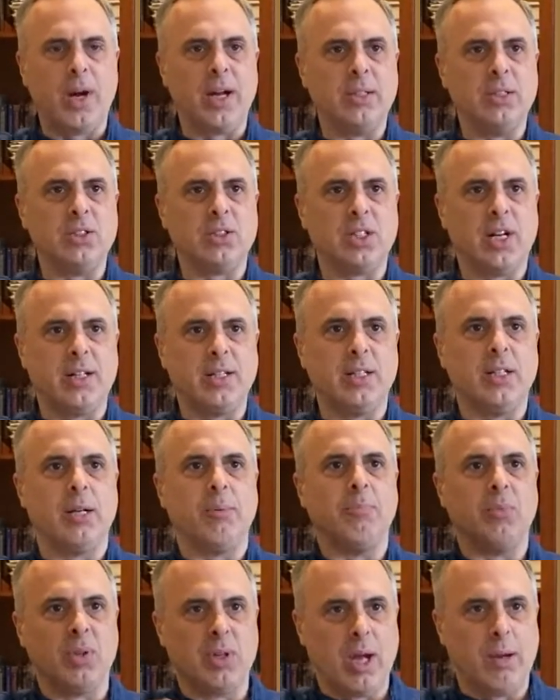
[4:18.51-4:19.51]
I decided
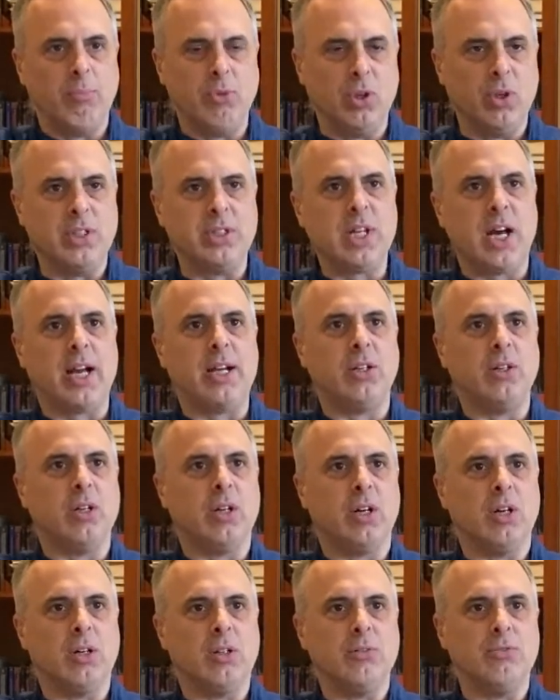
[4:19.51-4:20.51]
I'm really tired
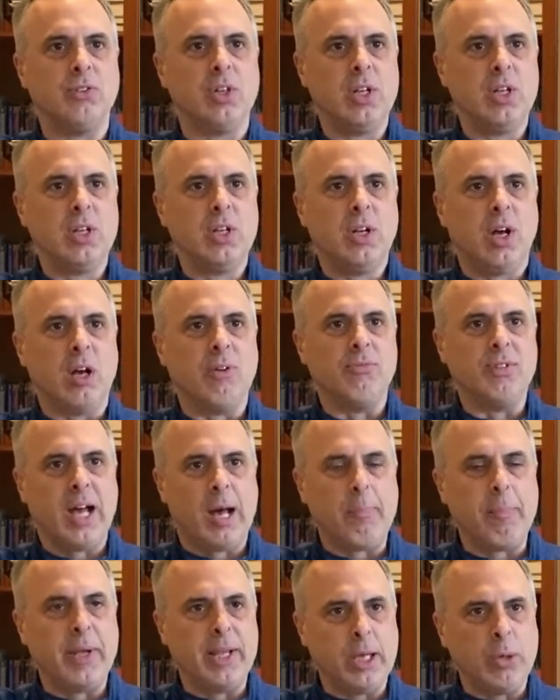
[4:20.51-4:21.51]
of
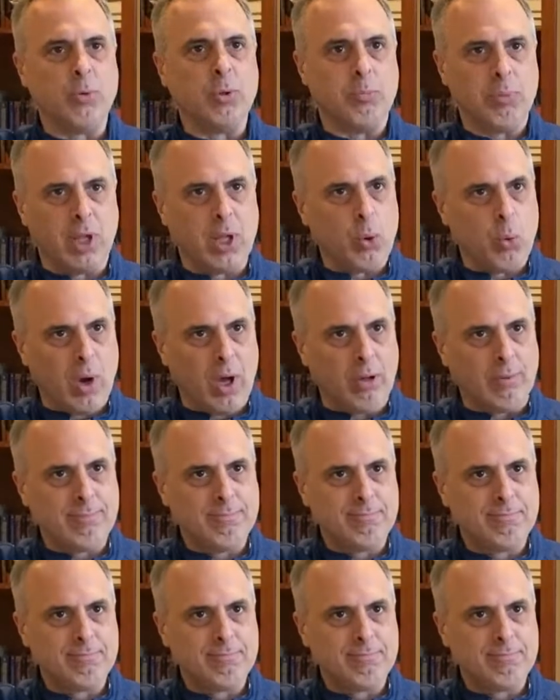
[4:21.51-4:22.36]
not being able to play well,